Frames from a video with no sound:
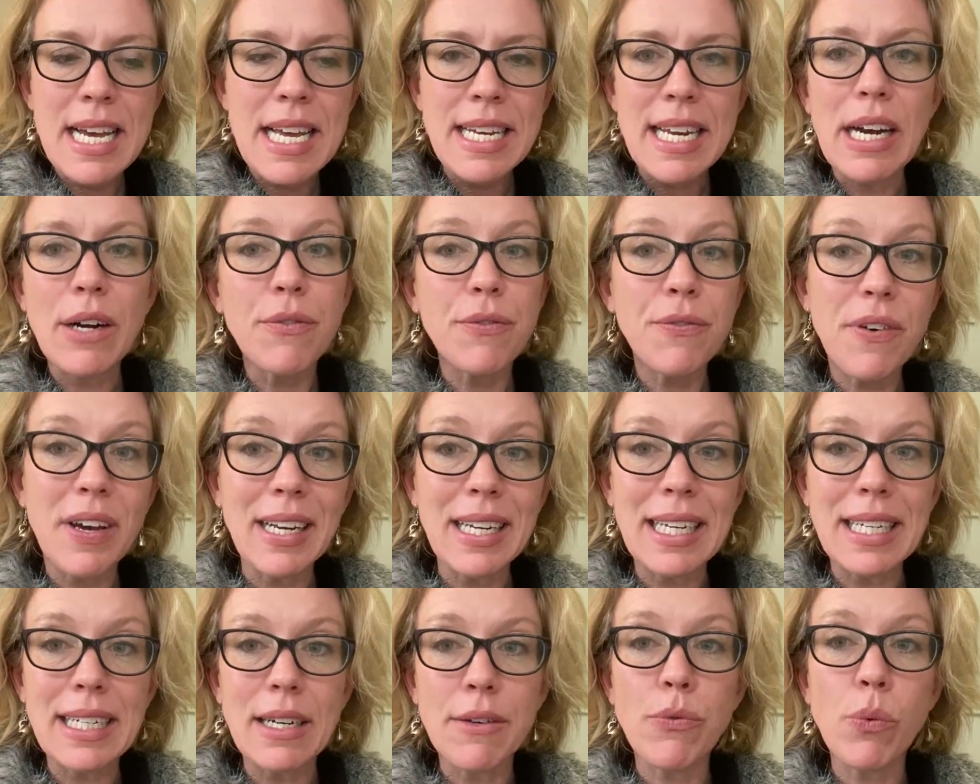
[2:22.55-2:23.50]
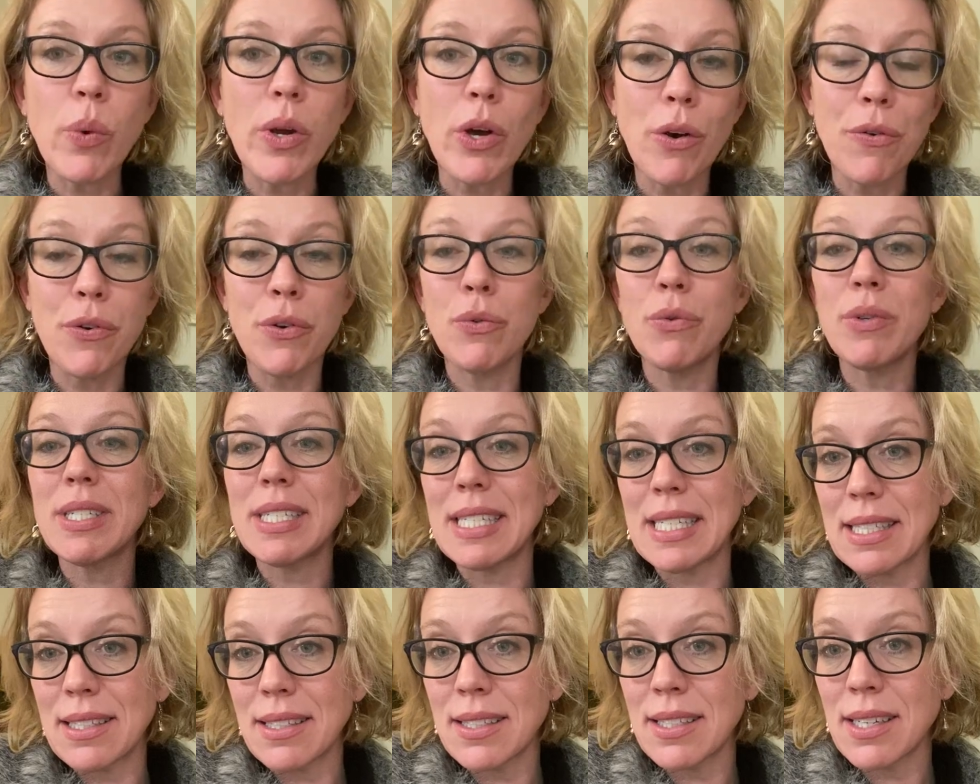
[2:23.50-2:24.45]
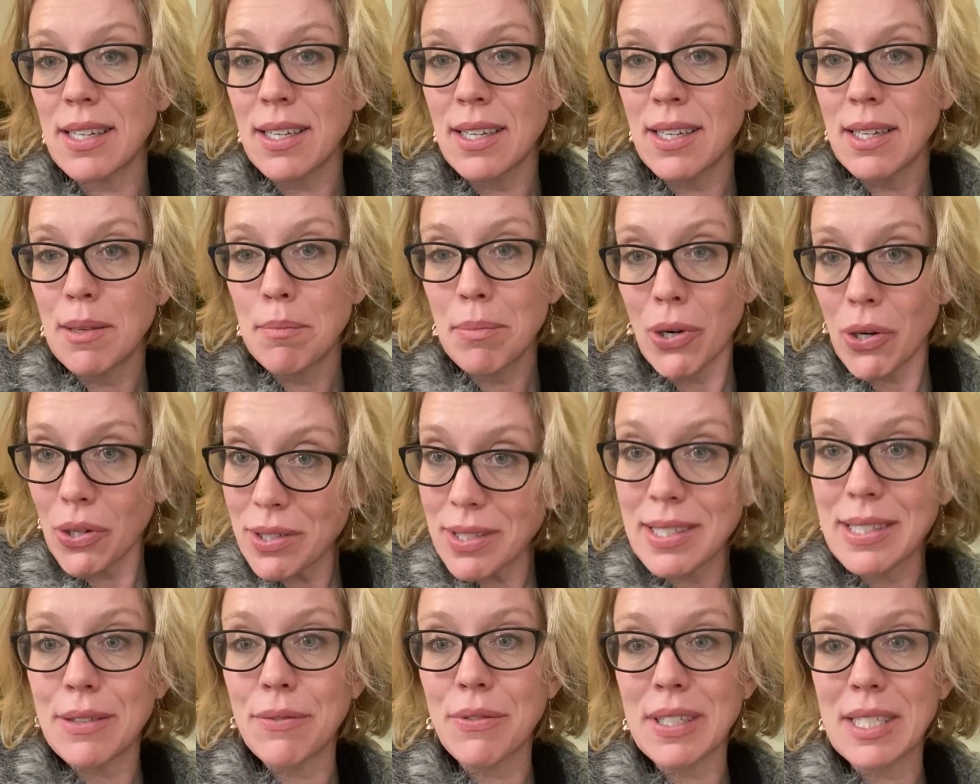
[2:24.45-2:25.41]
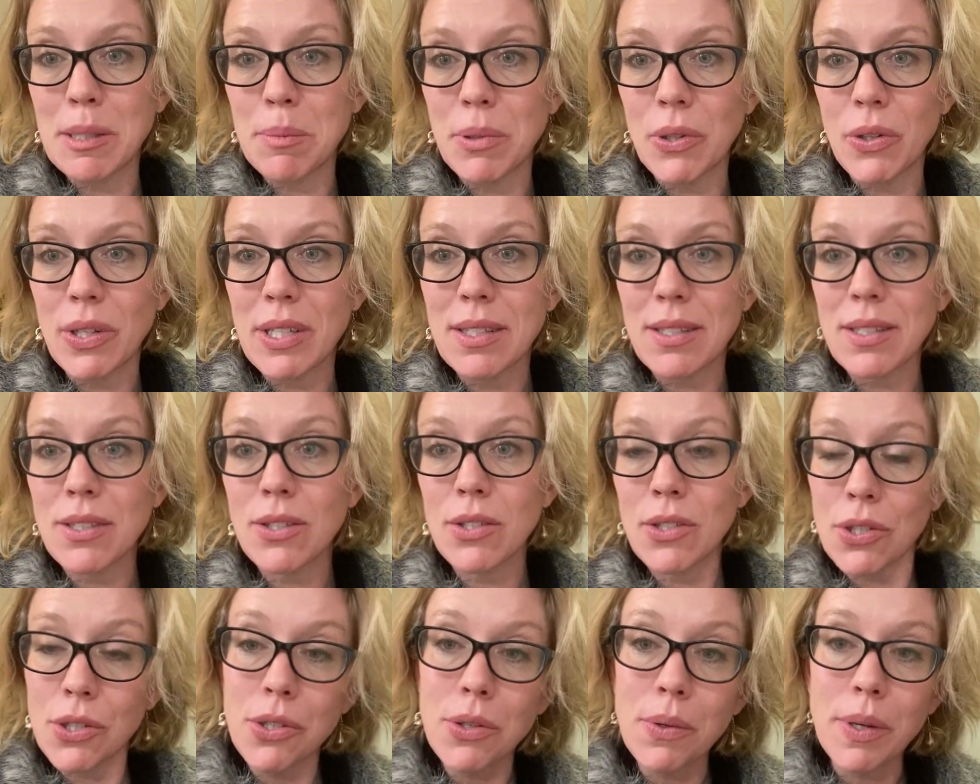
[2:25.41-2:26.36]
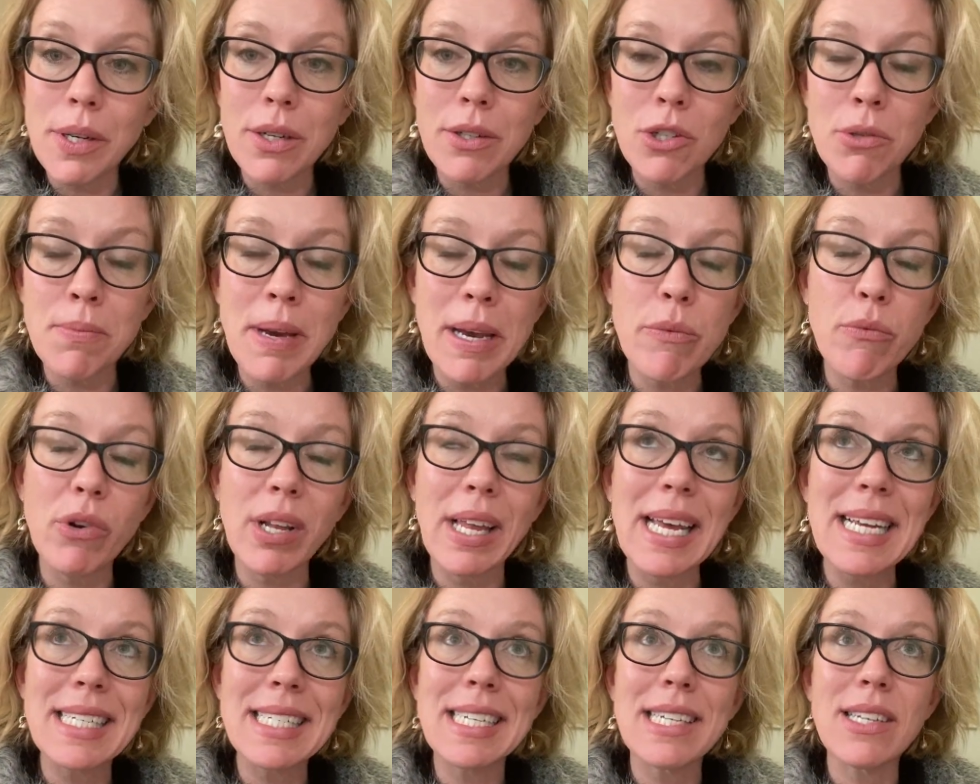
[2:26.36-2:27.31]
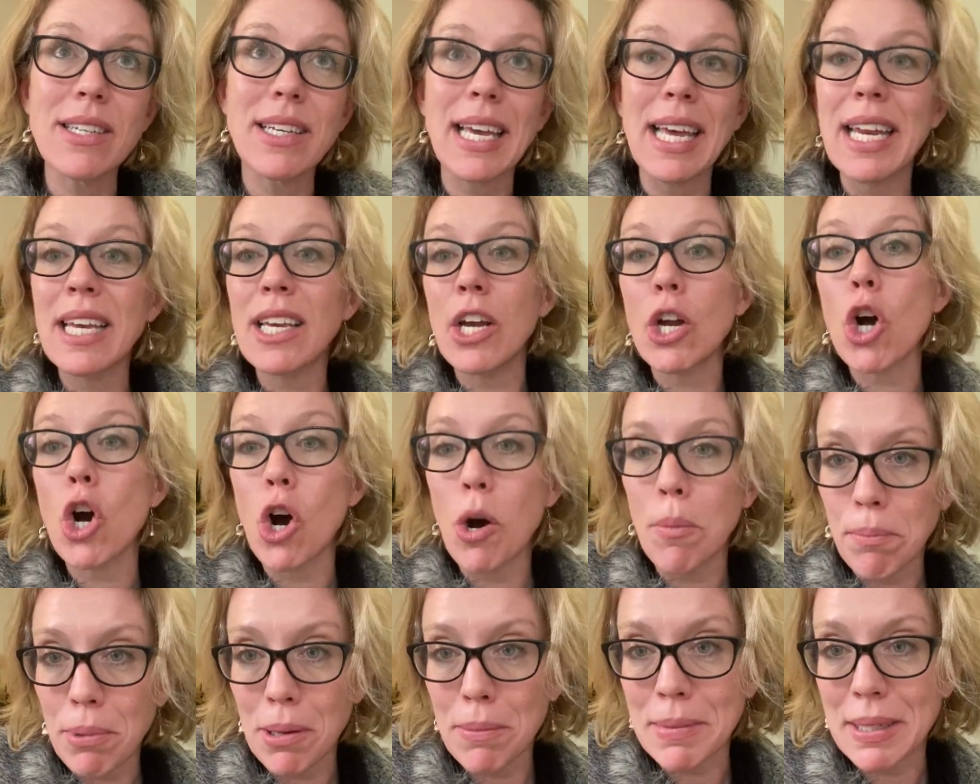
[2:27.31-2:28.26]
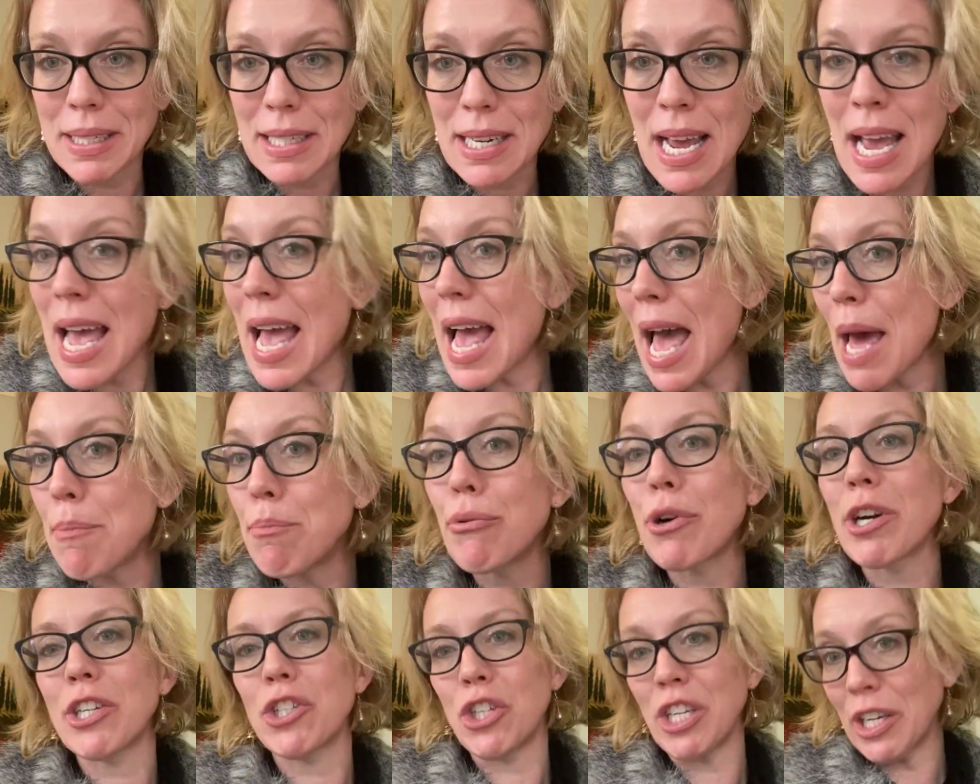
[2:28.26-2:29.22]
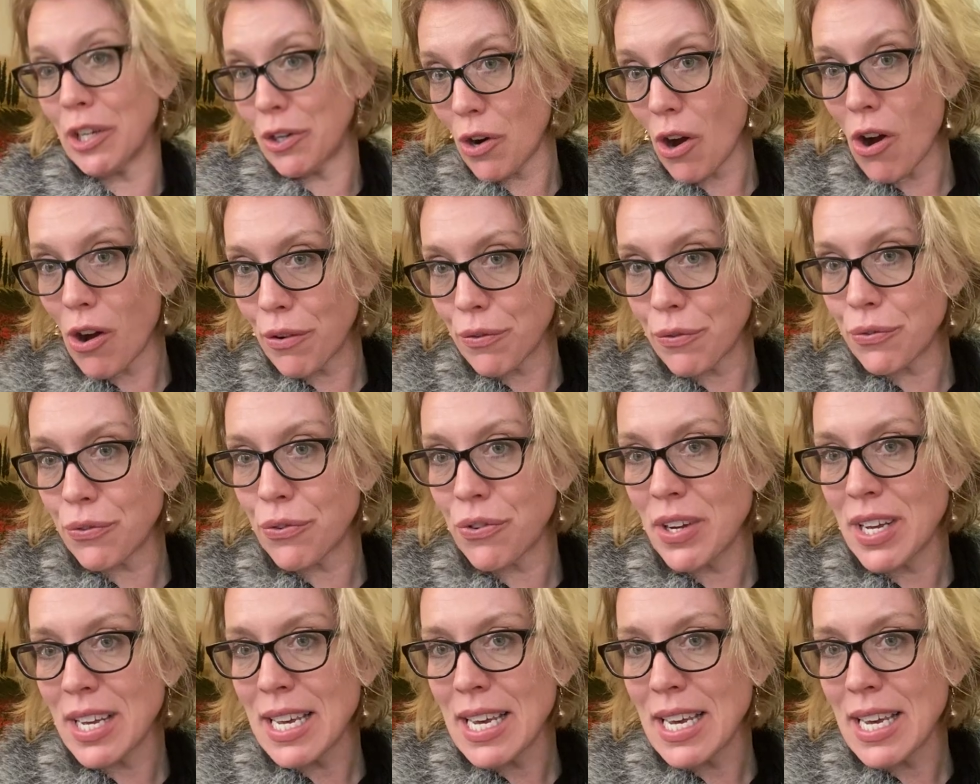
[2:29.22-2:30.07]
Now, funnily enough, we often resist positive experiences too. You might relate to getting a compliment and brushing it off.